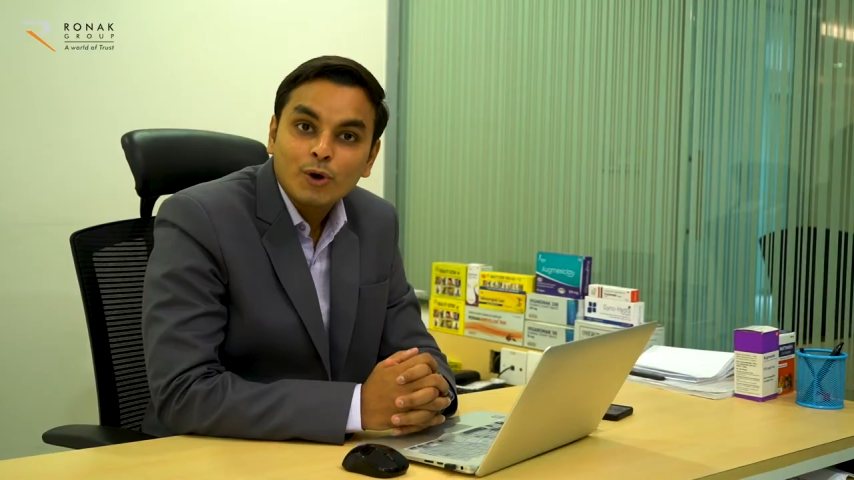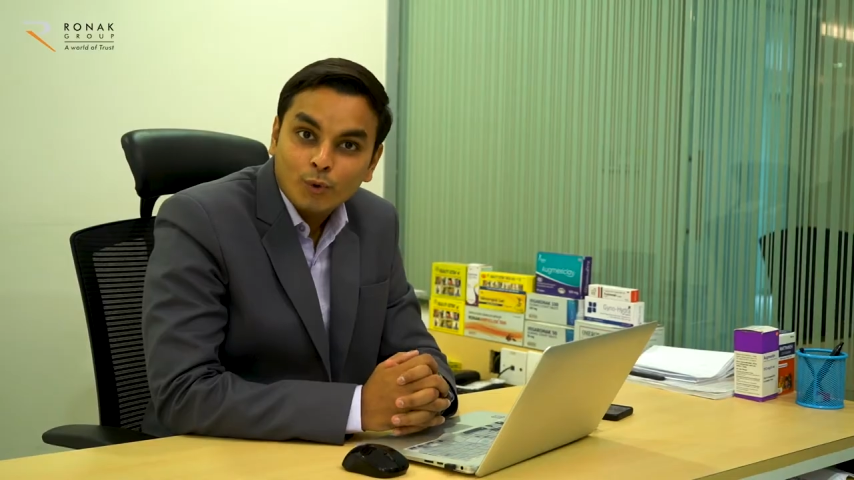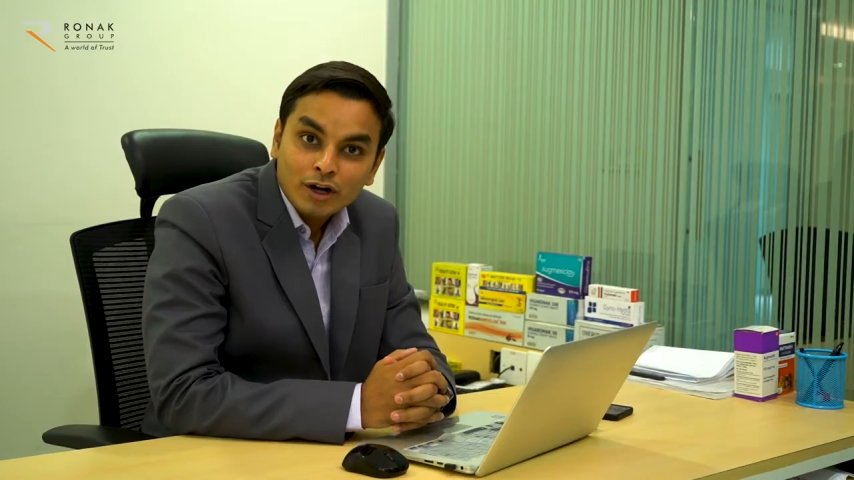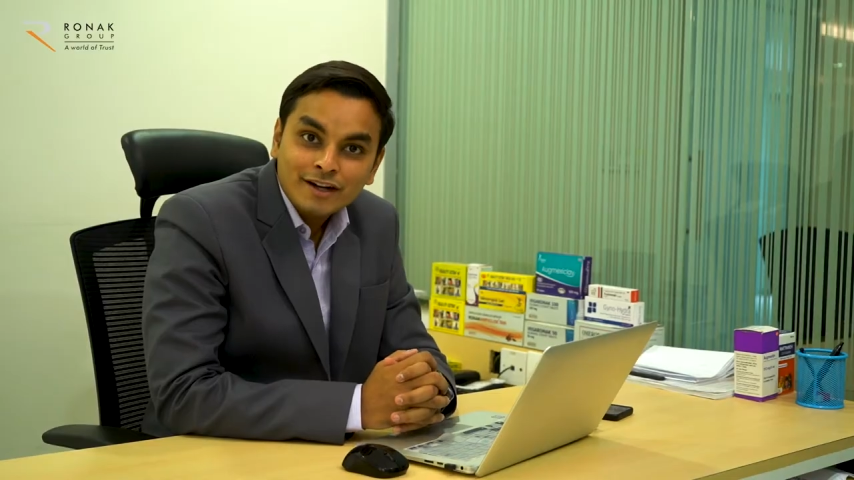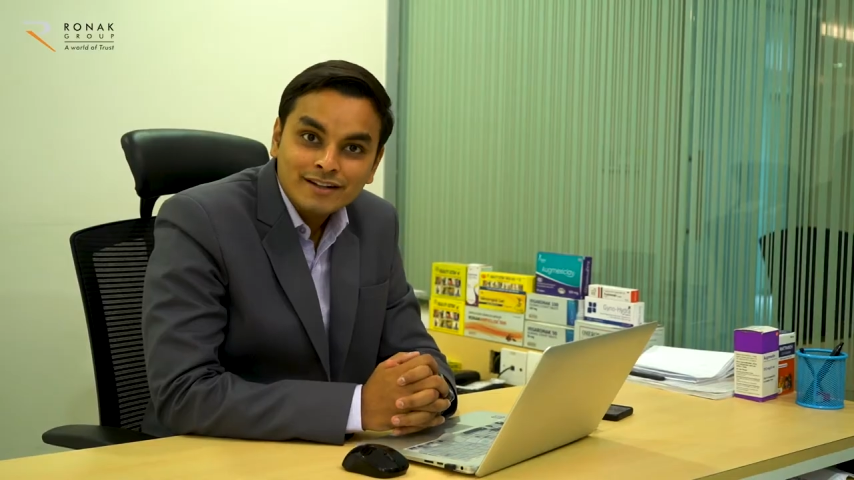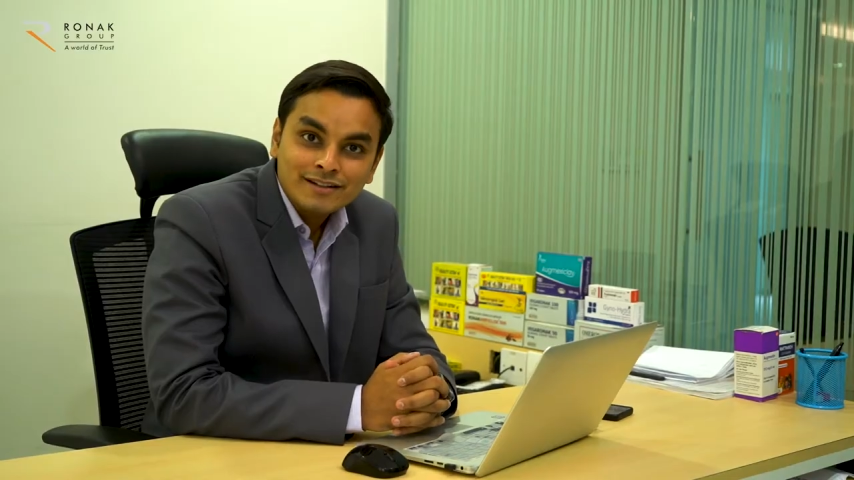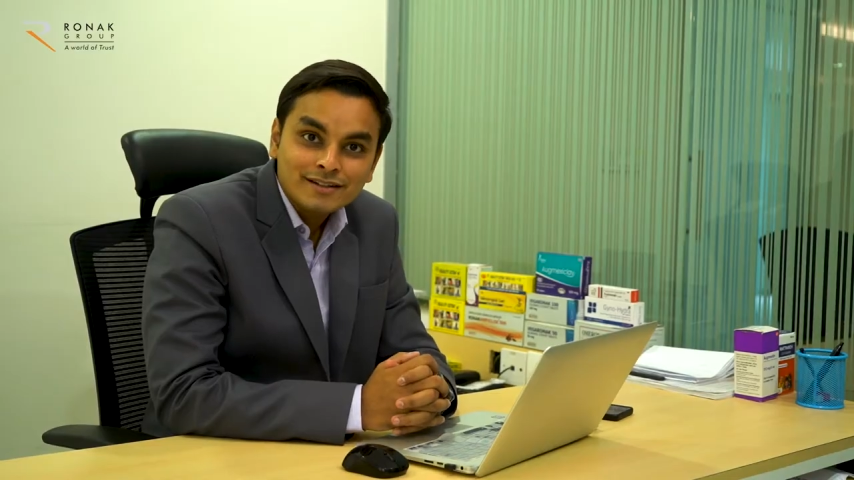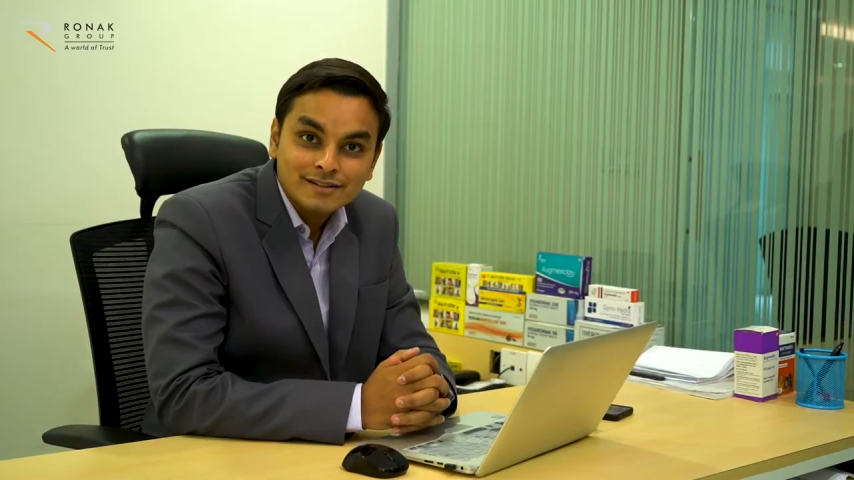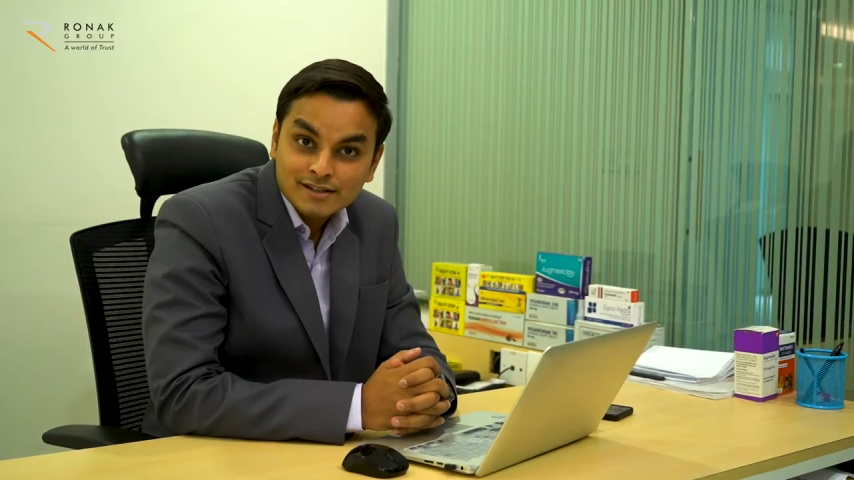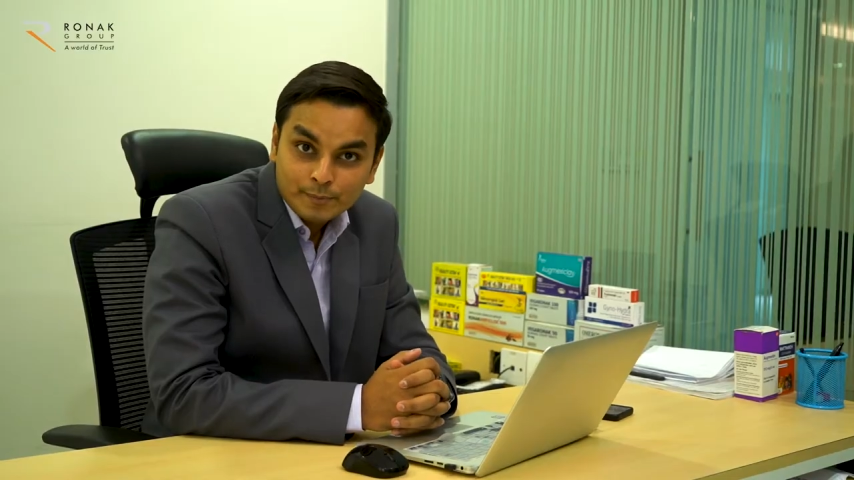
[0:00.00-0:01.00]
Quality
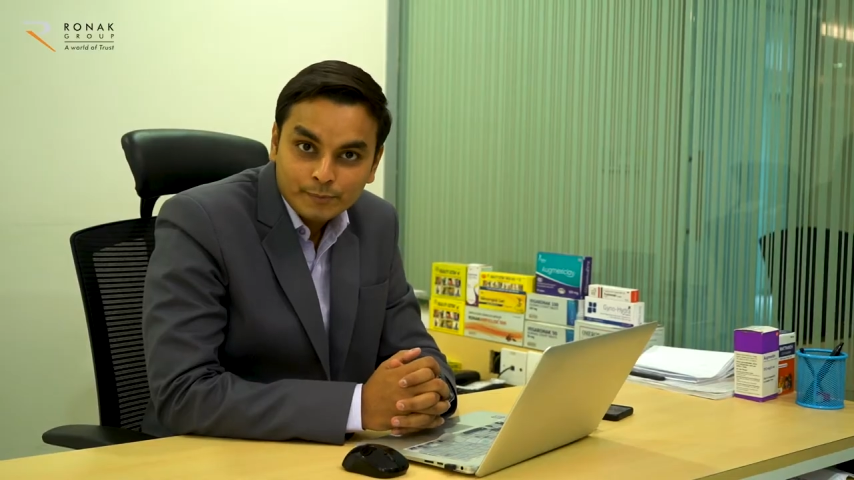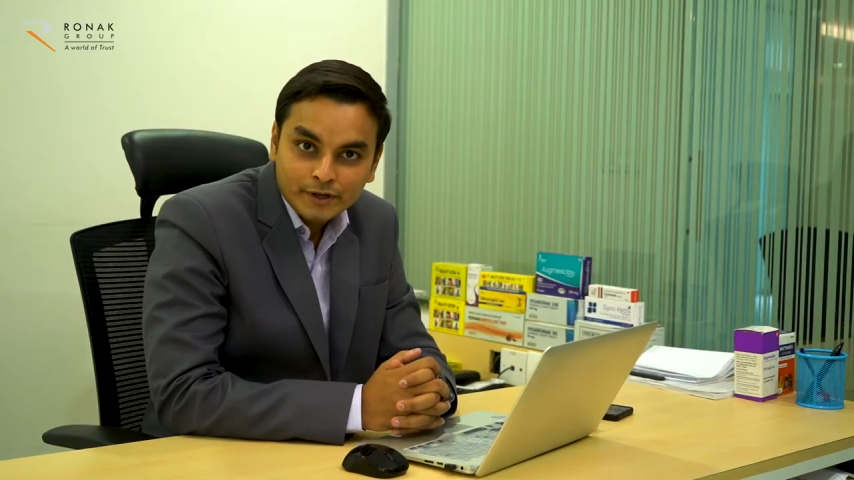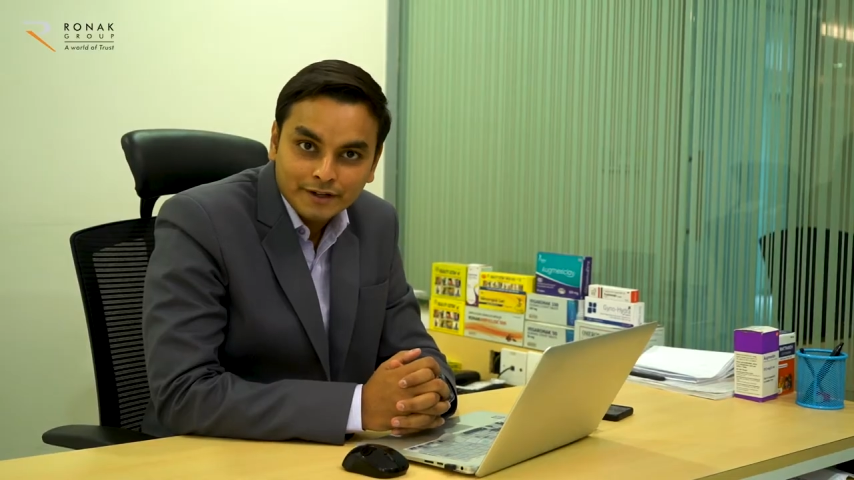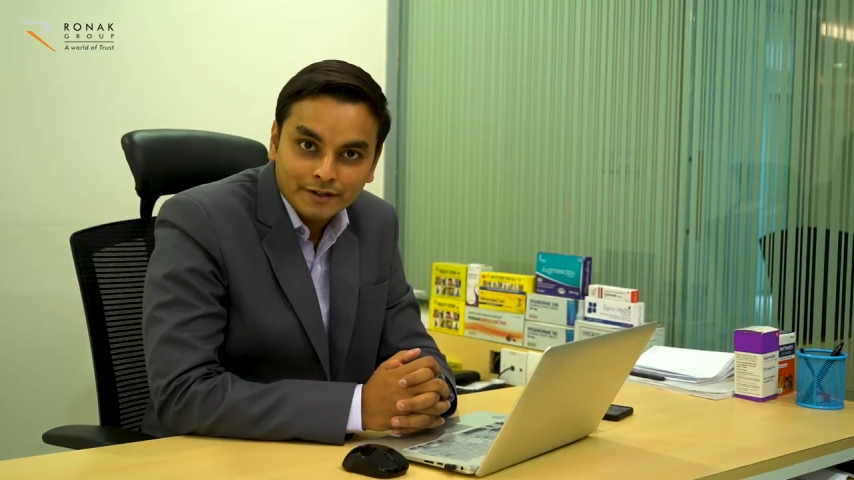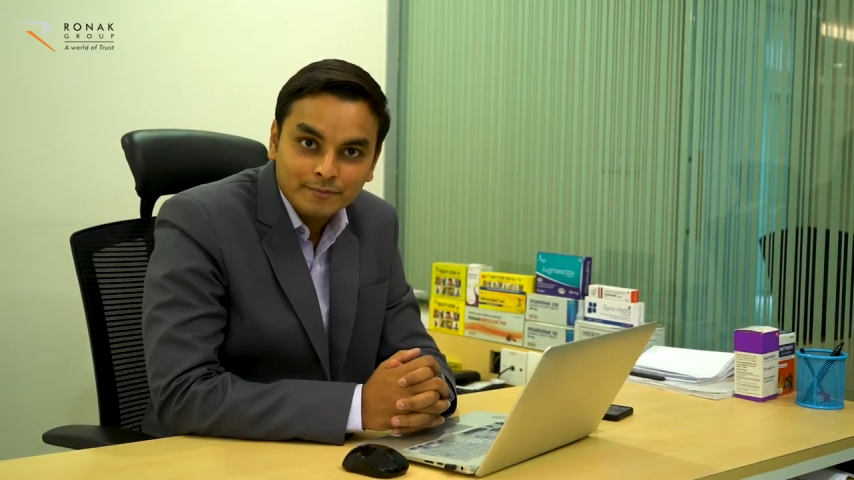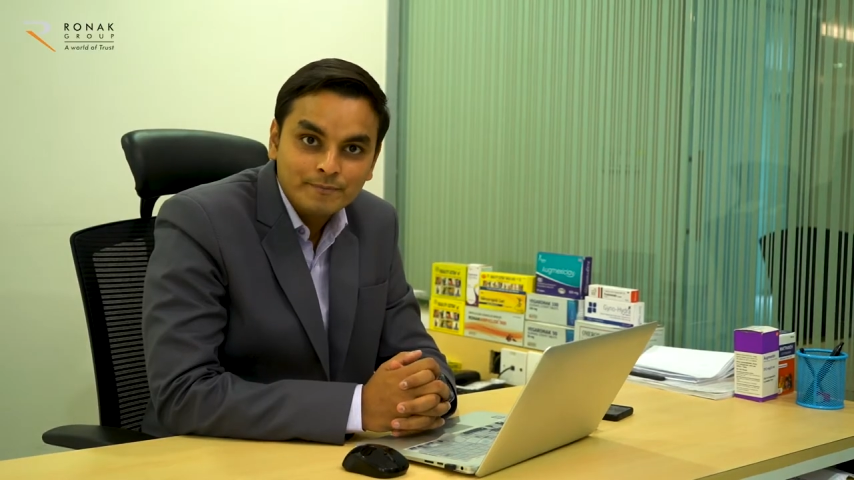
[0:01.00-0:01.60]
is our pride.